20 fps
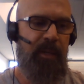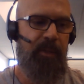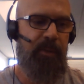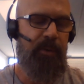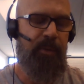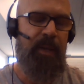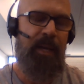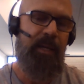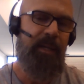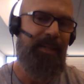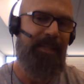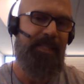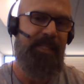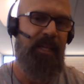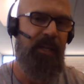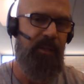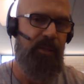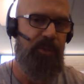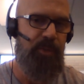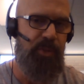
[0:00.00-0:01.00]
they're not going to
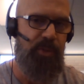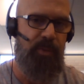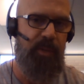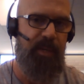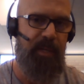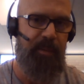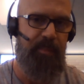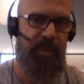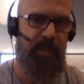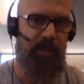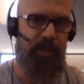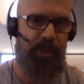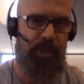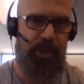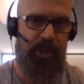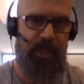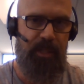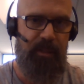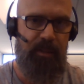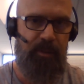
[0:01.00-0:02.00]
tell you straight up that it's
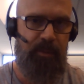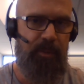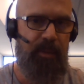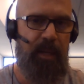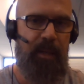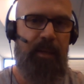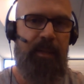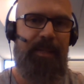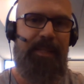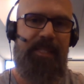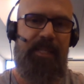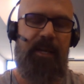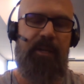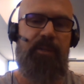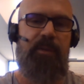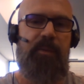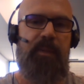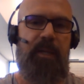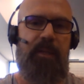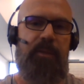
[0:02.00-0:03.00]
shit. They're not going to tell
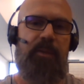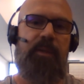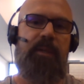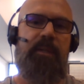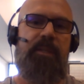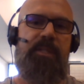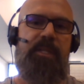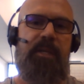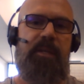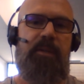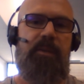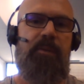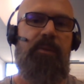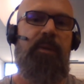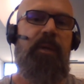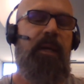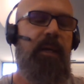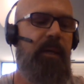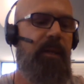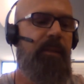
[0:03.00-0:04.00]
you that. They're going to tell you,
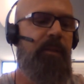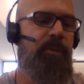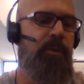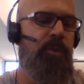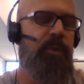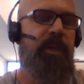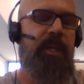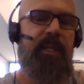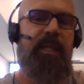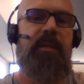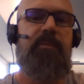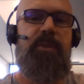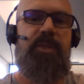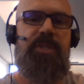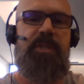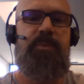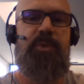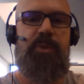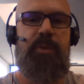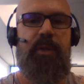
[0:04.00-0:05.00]
you know, they're going to give you
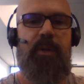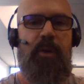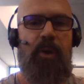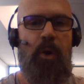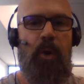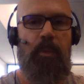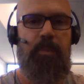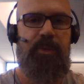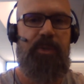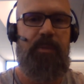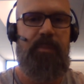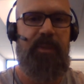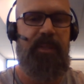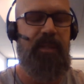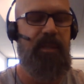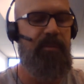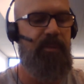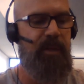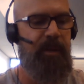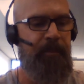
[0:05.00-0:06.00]
some sort of hope to
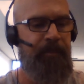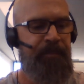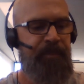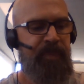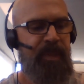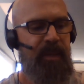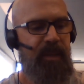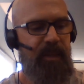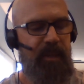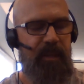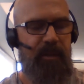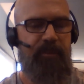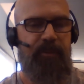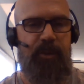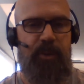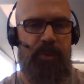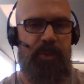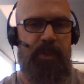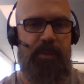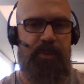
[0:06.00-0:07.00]
believe that
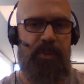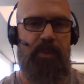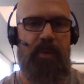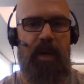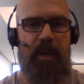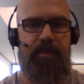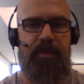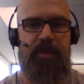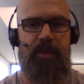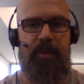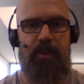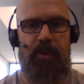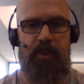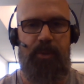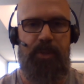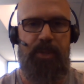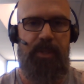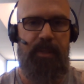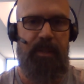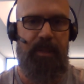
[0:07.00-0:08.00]
if you subscribe to the
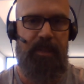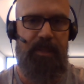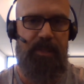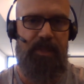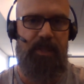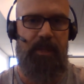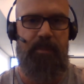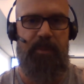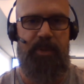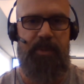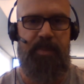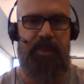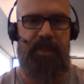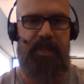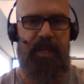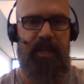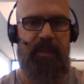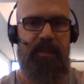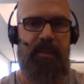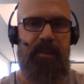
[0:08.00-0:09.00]
notion that this number is
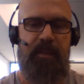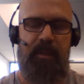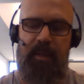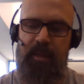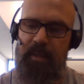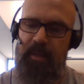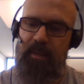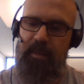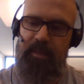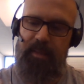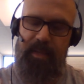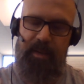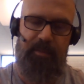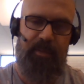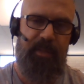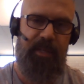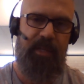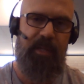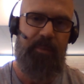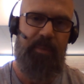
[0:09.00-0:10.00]
protected, then
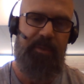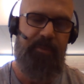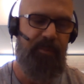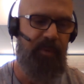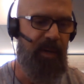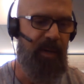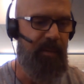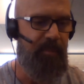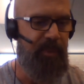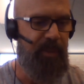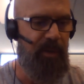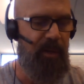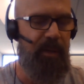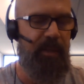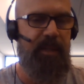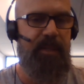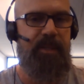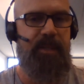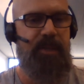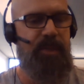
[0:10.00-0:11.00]
everything will be fine. But all
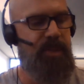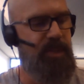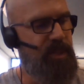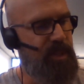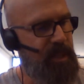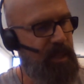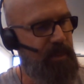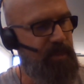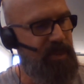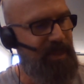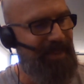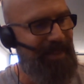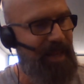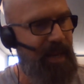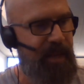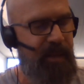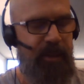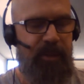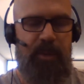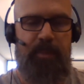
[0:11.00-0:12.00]
that does is it keeps
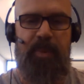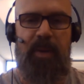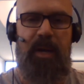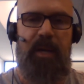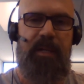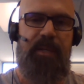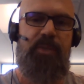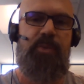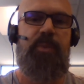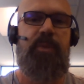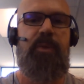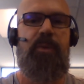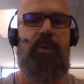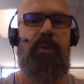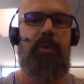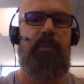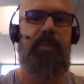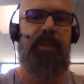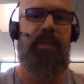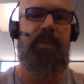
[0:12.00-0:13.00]
lining their pockets with
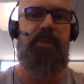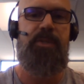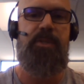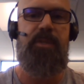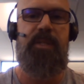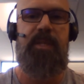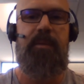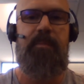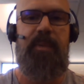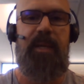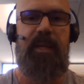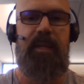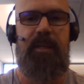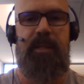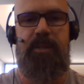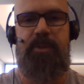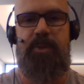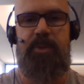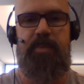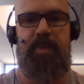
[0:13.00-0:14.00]
gold, because you keep making
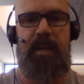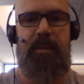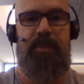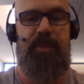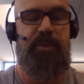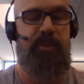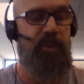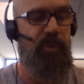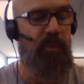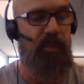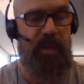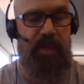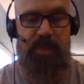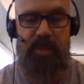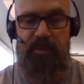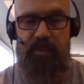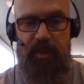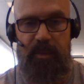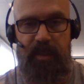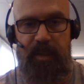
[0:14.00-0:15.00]
interest payments for the rest
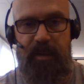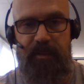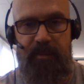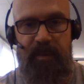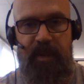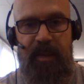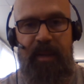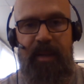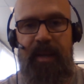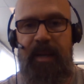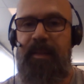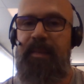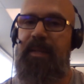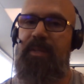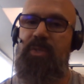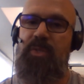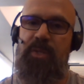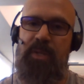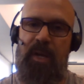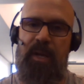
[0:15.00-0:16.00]
of your life. And
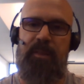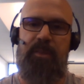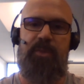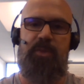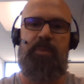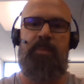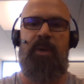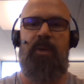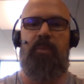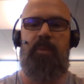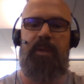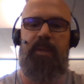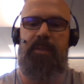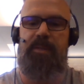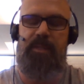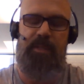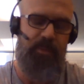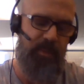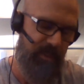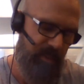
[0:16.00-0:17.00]
that's not the smart way to
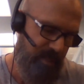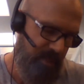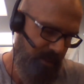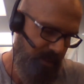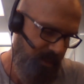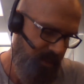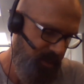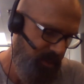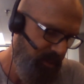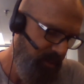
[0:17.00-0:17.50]
deal with debt. That is